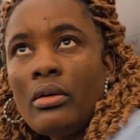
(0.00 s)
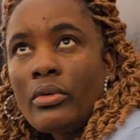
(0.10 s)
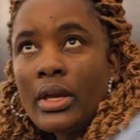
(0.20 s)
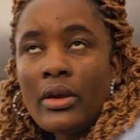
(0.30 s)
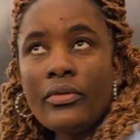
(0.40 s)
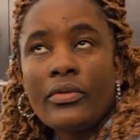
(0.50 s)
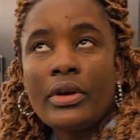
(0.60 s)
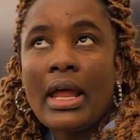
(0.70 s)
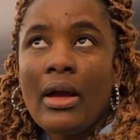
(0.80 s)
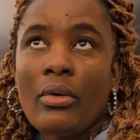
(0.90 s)
Okay,
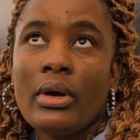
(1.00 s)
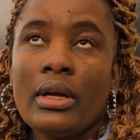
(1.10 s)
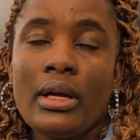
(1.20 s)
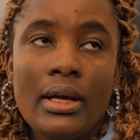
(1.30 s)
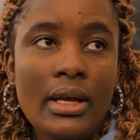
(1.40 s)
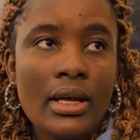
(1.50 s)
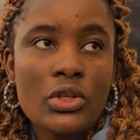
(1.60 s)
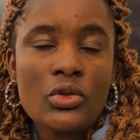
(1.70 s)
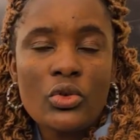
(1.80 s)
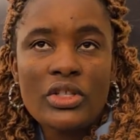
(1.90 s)
for now, uh,
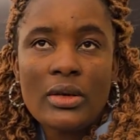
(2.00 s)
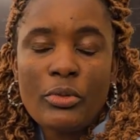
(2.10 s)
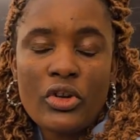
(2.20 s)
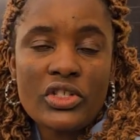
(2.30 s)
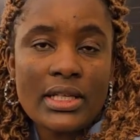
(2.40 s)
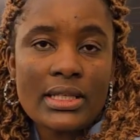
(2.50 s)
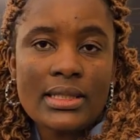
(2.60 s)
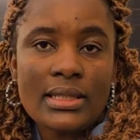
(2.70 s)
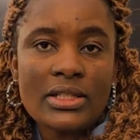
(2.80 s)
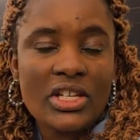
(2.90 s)
social
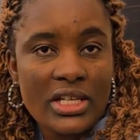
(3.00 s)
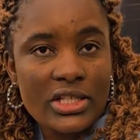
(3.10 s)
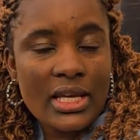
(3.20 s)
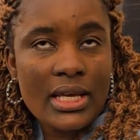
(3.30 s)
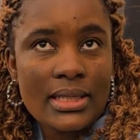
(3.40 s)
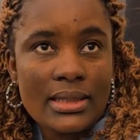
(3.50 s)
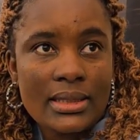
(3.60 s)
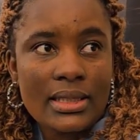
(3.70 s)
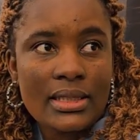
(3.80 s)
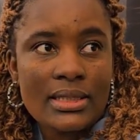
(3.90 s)
projects in
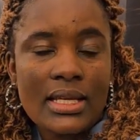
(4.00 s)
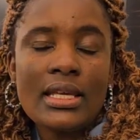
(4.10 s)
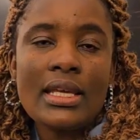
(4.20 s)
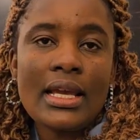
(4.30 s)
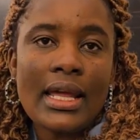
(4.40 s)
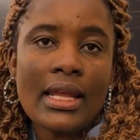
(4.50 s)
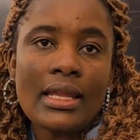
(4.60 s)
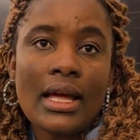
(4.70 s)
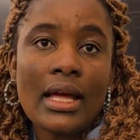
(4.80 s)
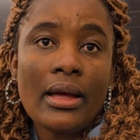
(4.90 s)
chess is taking
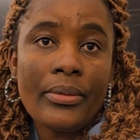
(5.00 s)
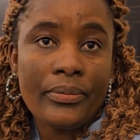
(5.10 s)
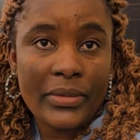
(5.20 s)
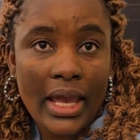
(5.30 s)
another